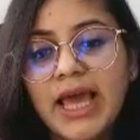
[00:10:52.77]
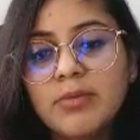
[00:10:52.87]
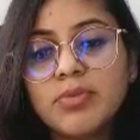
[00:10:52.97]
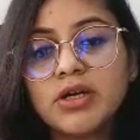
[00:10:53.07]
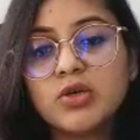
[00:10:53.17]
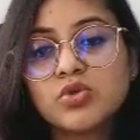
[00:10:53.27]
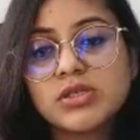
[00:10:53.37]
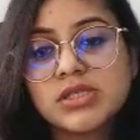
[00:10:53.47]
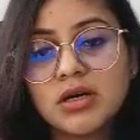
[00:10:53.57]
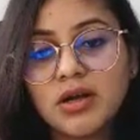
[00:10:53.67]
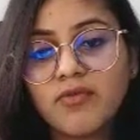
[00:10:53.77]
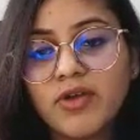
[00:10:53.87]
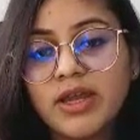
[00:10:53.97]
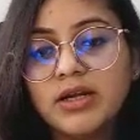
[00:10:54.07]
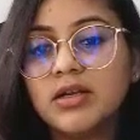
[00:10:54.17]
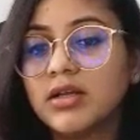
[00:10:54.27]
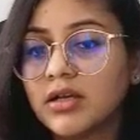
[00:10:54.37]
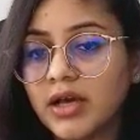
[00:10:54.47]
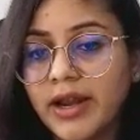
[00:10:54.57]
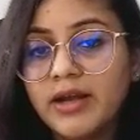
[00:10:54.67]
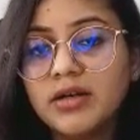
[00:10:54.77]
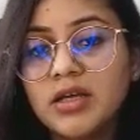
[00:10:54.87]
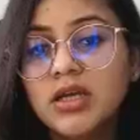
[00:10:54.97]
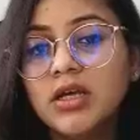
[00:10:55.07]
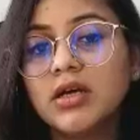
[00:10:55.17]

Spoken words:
can produce a certificate, correct.